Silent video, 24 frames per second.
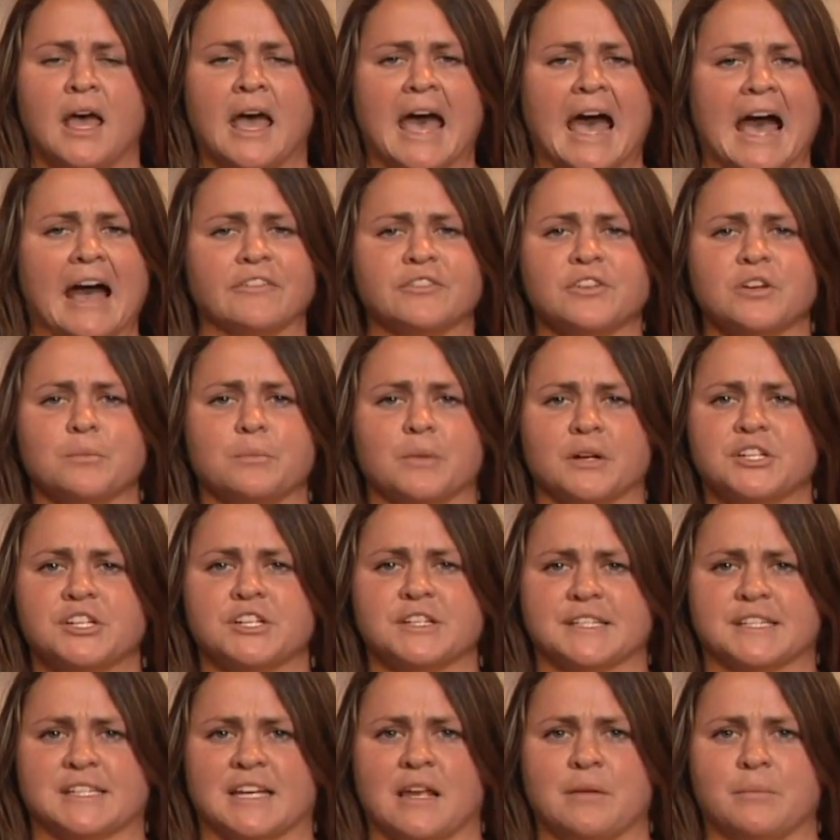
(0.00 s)
After much
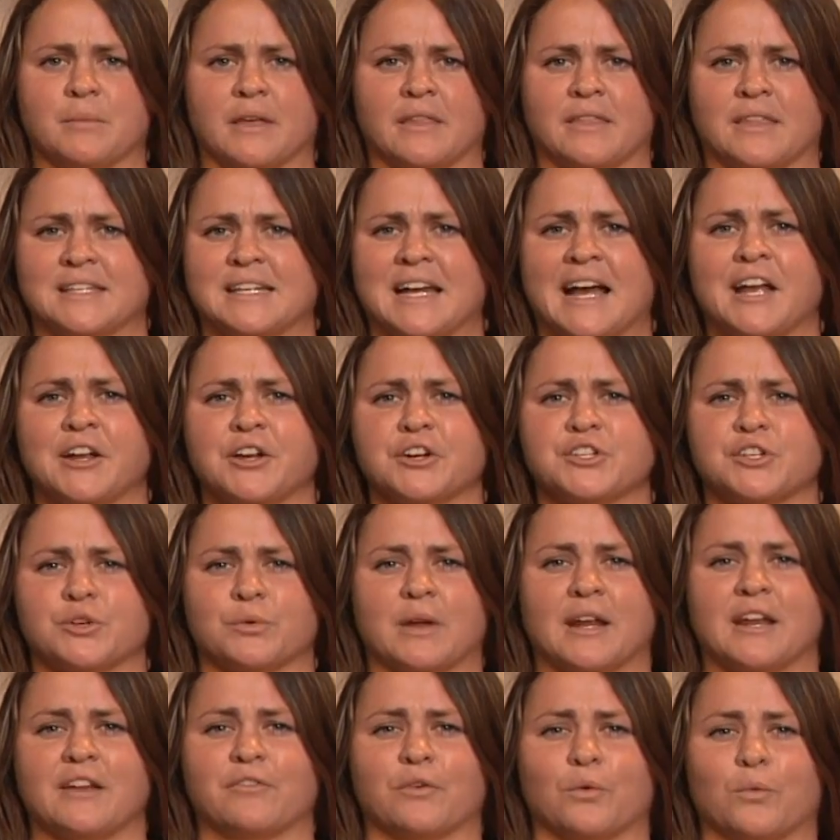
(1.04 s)
excitement, the Tigers are
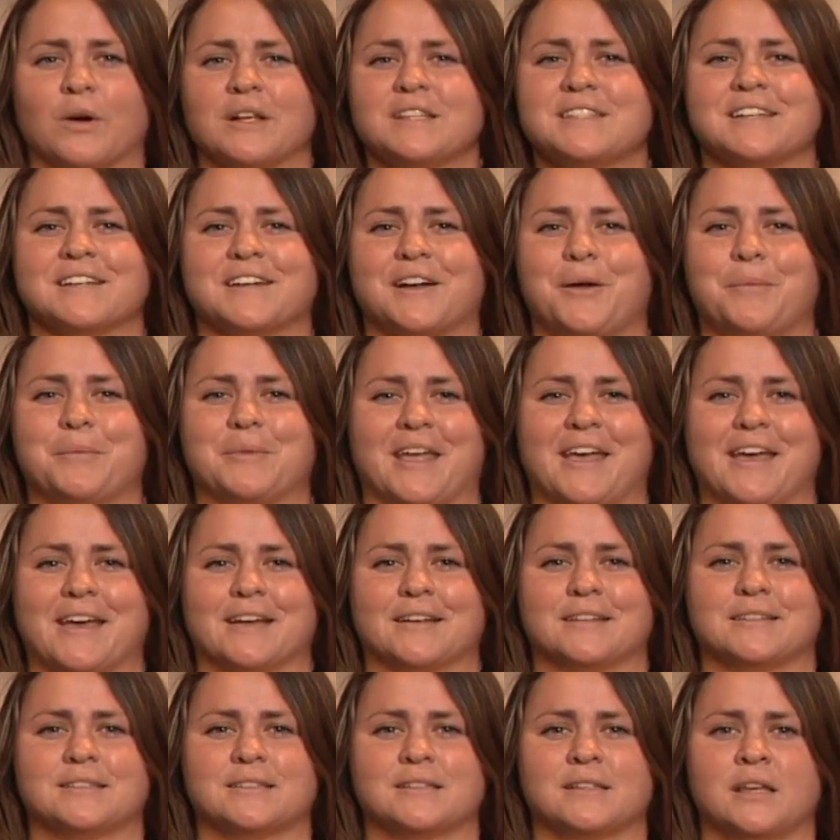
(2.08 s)
ready for what's to come
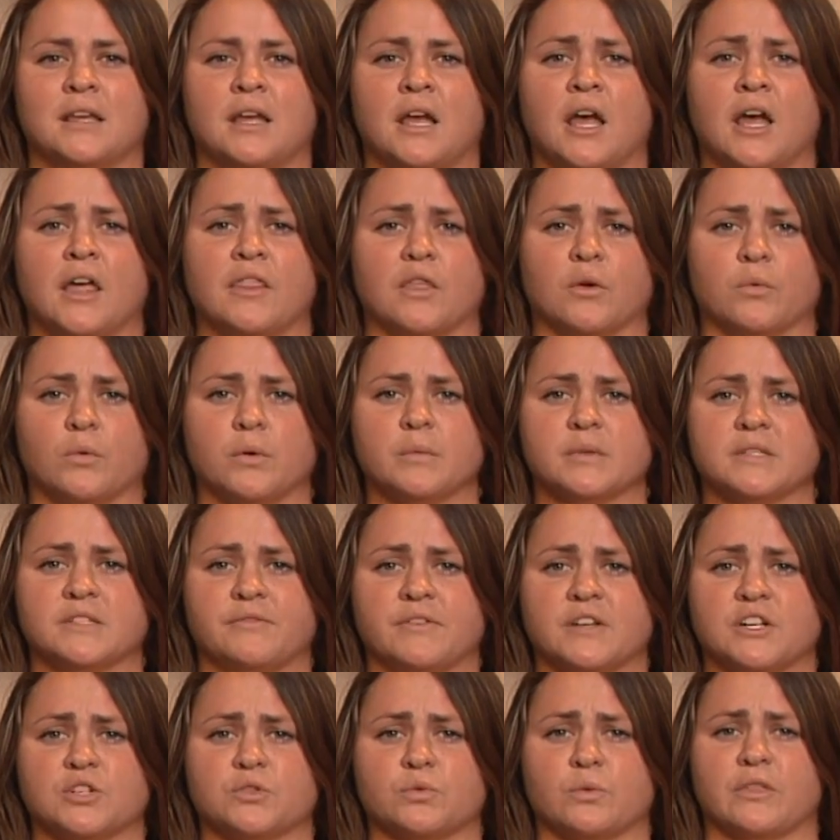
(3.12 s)
next. The women's
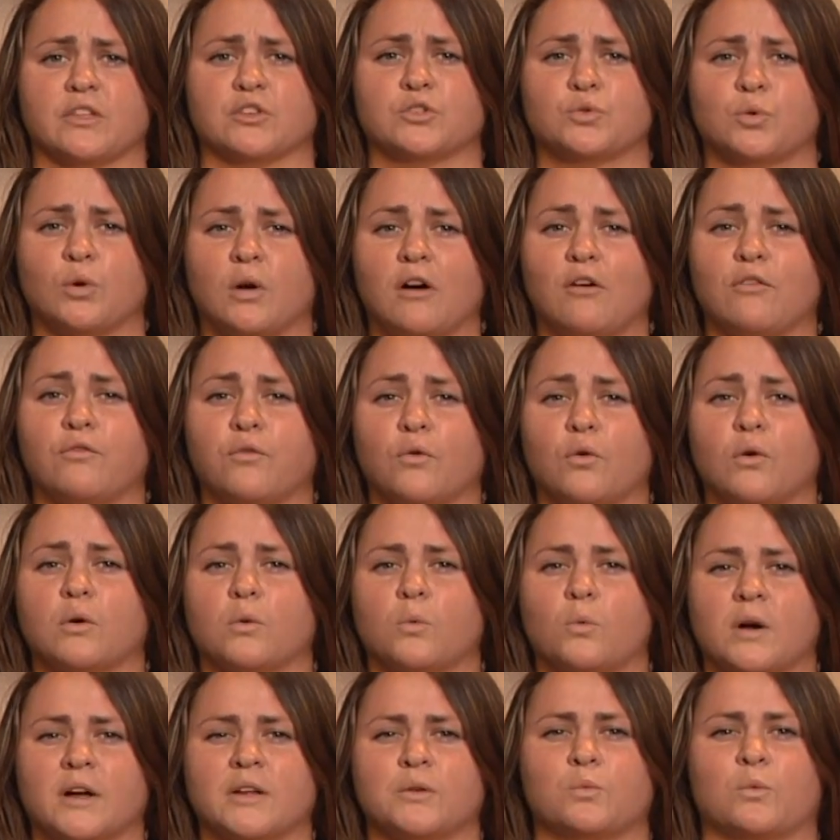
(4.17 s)
finished with a
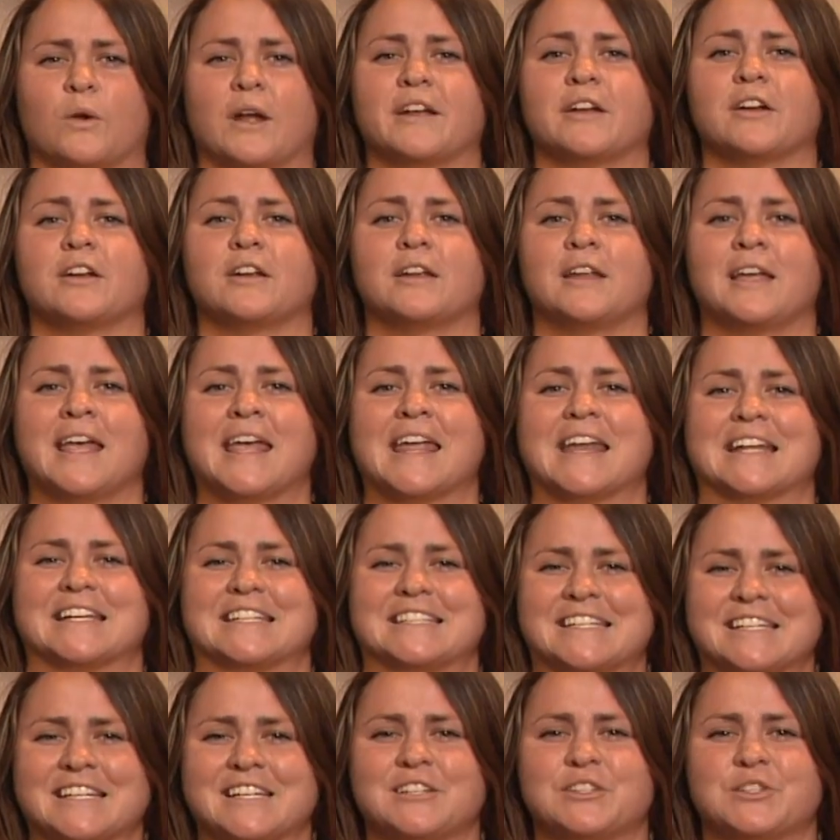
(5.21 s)
12-4-1 record and
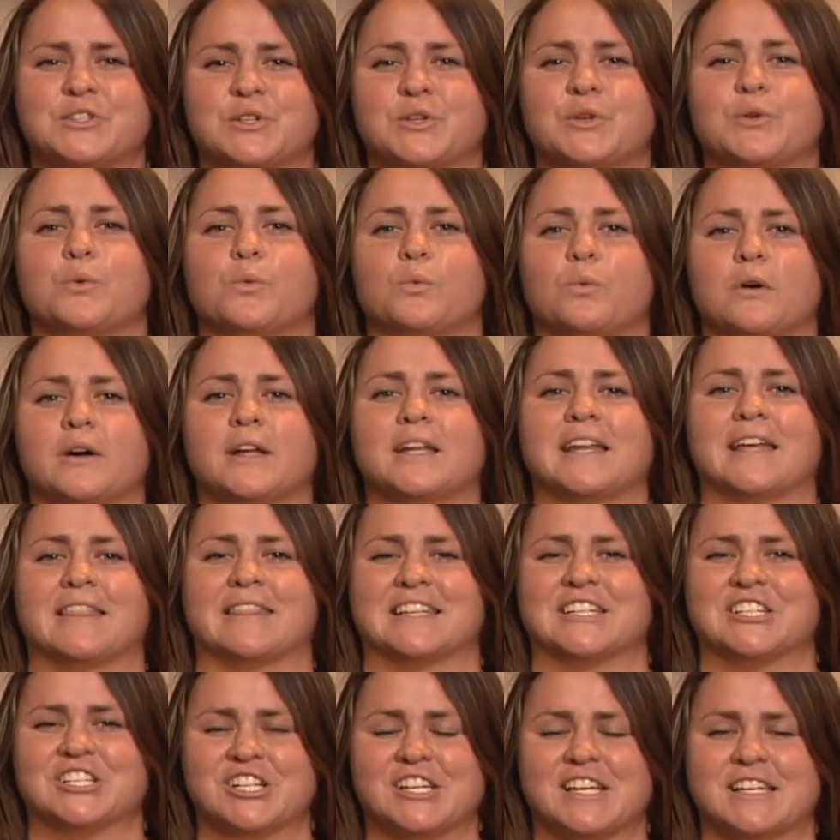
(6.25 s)
10-2-1 in the
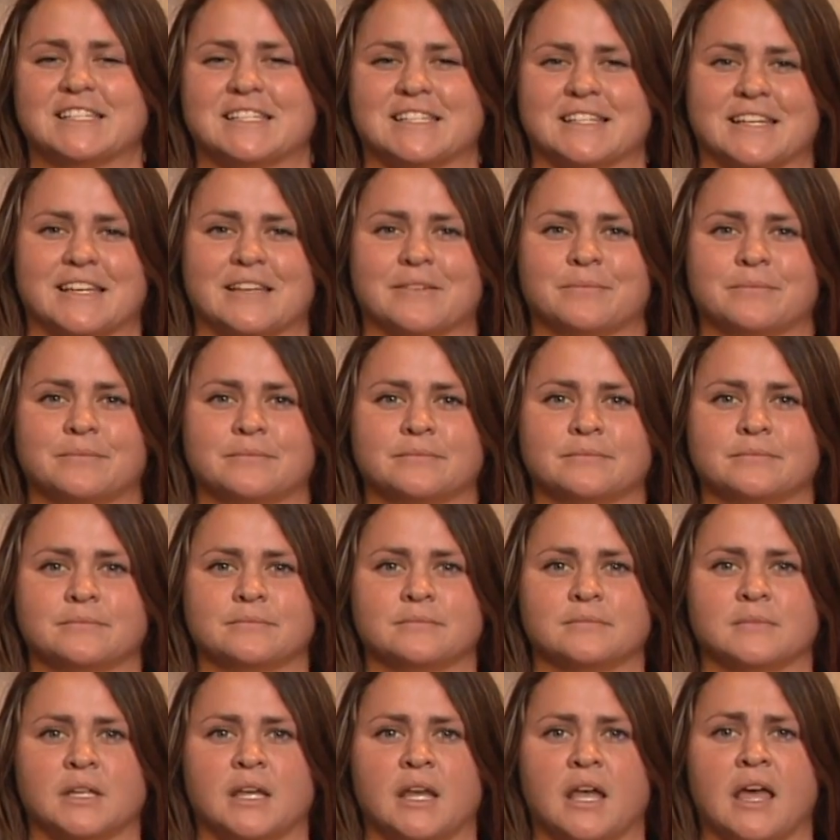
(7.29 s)
GSC.
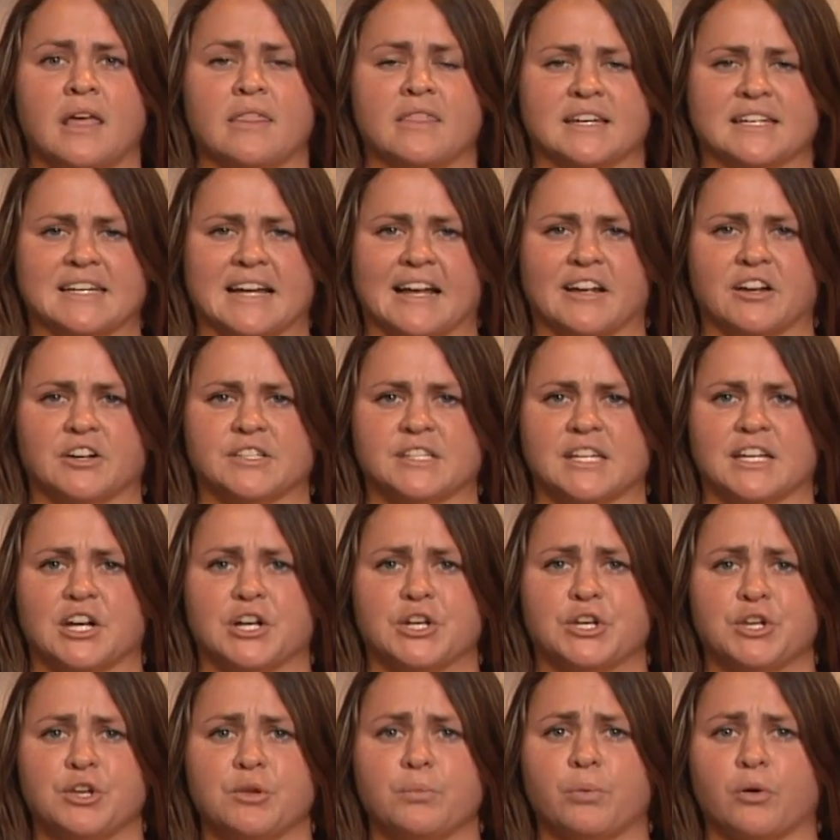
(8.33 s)
The Tigers set a
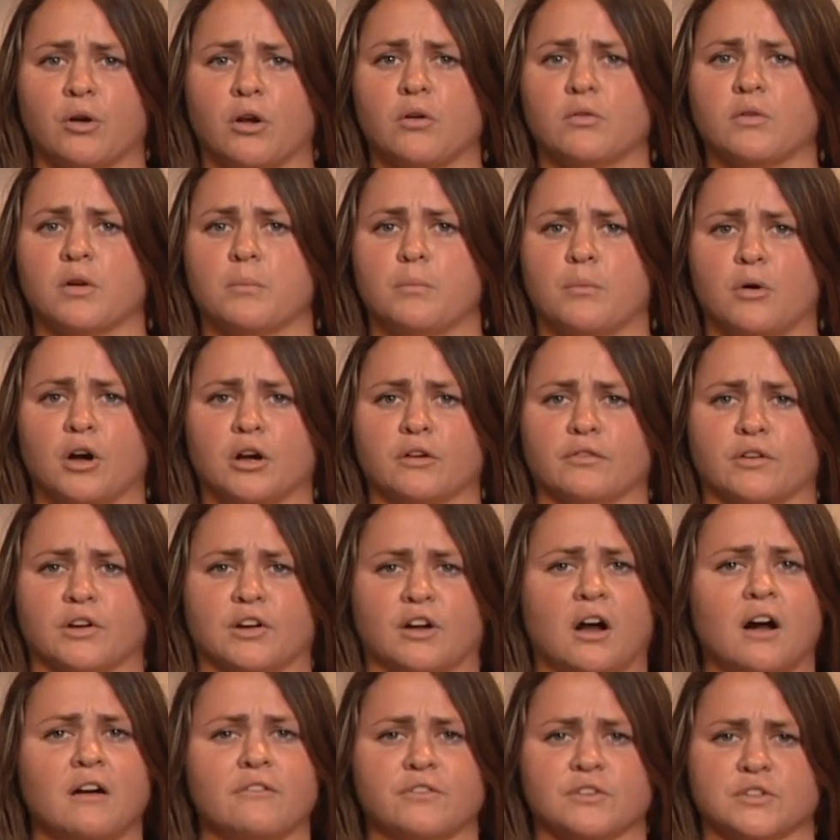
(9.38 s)
new program mark for
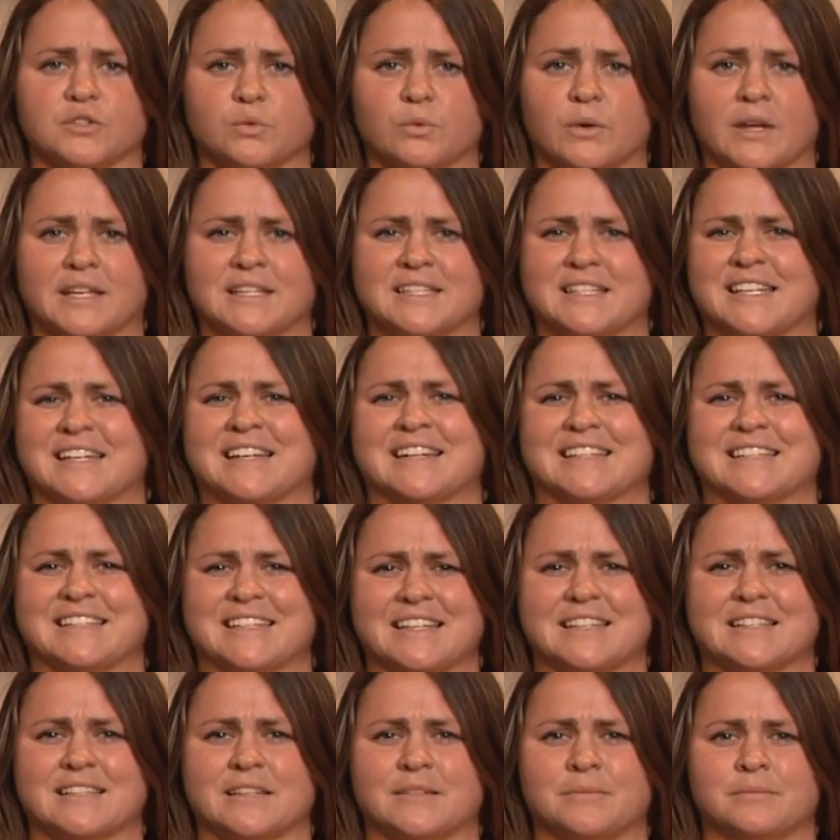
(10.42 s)
conference wins in a
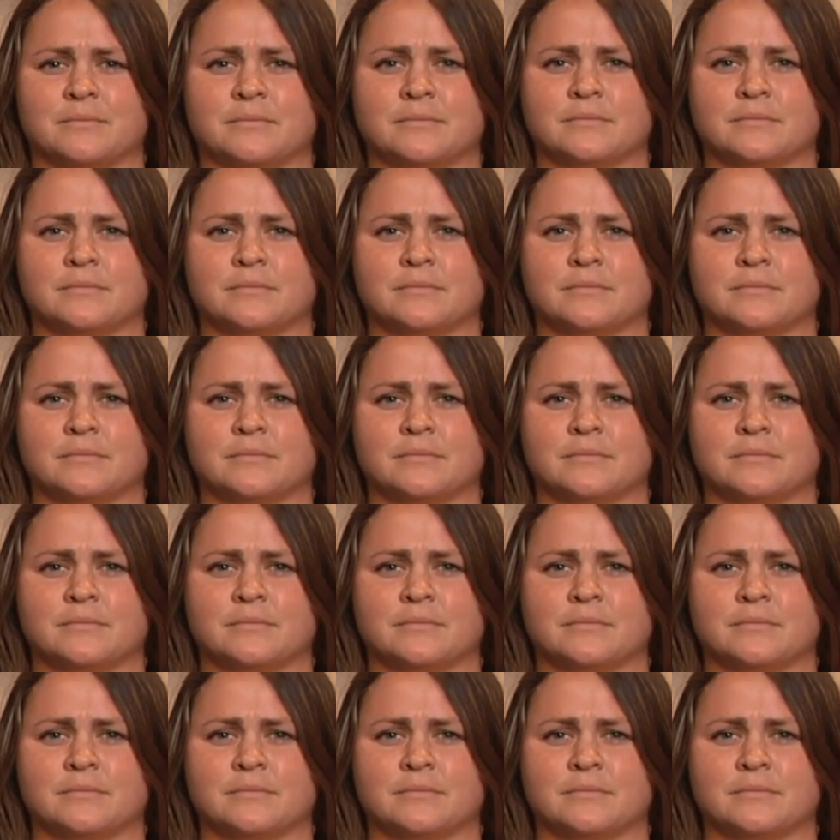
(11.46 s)
season.